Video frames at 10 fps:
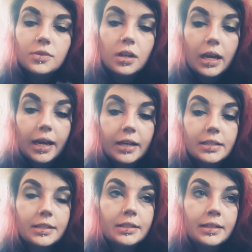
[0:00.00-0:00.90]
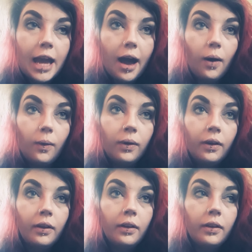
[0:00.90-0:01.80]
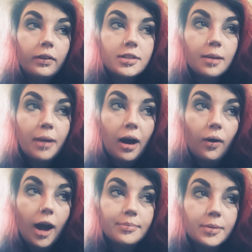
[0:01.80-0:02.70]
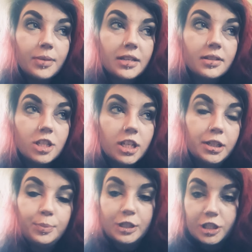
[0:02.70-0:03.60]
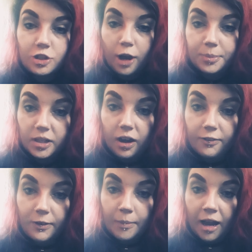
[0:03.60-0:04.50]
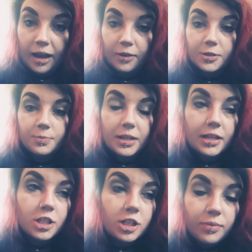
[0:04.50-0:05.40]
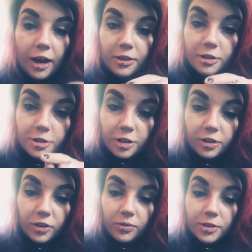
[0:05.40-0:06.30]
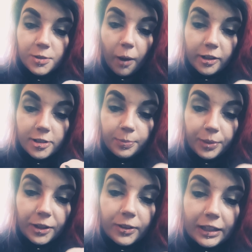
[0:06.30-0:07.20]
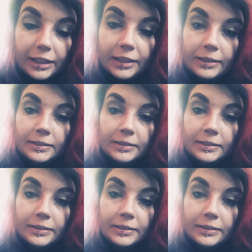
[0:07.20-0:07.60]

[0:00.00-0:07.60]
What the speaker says: And now, somehow I'm a piece of shit, but she dropped it off at my house because she rather shirked the responsibility